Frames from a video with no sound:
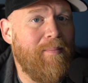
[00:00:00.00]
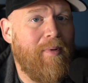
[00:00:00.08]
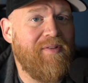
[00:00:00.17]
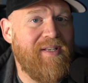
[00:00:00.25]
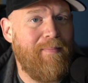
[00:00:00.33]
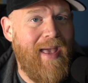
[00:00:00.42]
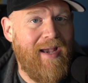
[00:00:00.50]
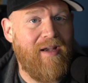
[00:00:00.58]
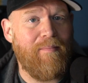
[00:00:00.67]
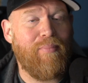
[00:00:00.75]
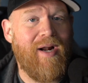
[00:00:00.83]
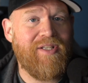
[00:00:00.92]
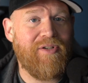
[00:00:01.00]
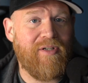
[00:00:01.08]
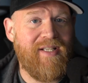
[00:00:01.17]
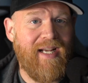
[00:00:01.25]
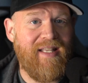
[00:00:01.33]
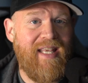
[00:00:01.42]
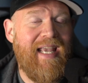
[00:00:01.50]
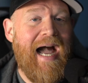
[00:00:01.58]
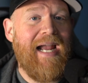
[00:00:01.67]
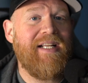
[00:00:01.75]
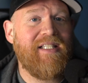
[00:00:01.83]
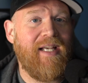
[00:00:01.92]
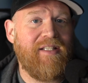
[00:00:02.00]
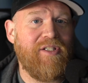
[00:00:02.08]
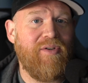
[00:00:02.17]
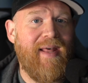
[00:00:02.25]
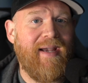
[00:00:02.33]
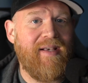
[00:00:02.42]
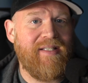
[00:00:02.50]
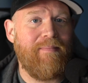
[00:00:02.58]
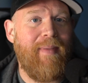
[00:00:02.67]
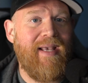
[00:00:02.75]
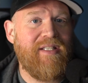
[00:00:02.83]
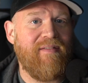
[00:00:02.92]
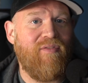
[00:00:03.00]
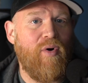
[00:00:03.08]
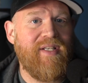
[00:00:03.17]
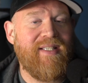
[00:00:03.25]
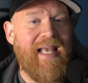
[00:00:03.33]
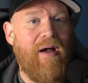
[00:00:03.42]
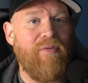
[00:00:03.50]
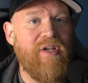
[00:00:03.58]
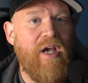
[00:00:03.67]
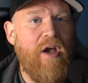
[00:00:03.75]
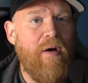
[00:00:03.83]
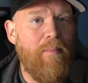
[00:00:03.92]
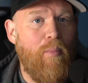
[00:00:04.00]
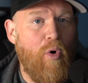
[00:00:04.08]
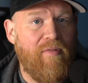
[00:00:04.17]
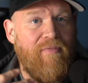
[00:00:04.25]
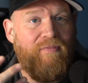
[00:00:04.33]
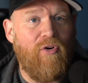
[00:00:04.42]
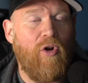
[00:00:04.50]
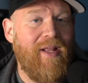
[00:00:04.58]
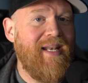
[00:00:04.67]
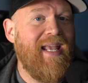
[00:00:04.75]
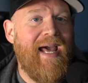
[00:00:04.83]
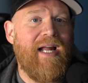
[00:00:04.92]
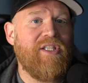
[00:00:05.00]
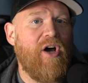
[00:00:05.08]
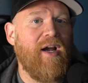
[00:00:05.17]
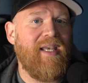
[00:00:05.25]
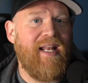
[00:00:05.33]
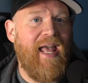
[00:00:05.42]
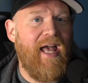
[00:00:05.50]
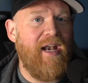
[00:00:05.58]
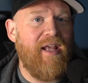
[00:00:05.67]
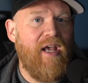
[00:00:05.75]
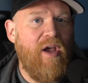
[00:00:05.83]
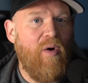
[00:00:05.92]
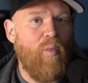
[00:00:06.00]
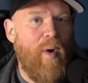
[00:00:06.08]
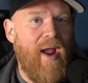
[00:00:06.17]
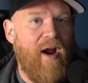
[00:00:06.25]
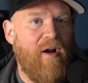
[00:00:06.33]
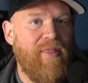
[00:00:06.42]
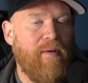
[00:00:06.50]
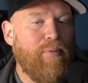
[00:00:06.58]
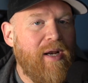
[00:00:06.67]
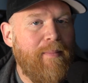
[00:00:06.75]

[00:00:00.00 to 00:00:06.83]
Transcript: multi-band compressor technique. I just like to do that because it makes the voice sound more full. Any kind of talking head where they're pretty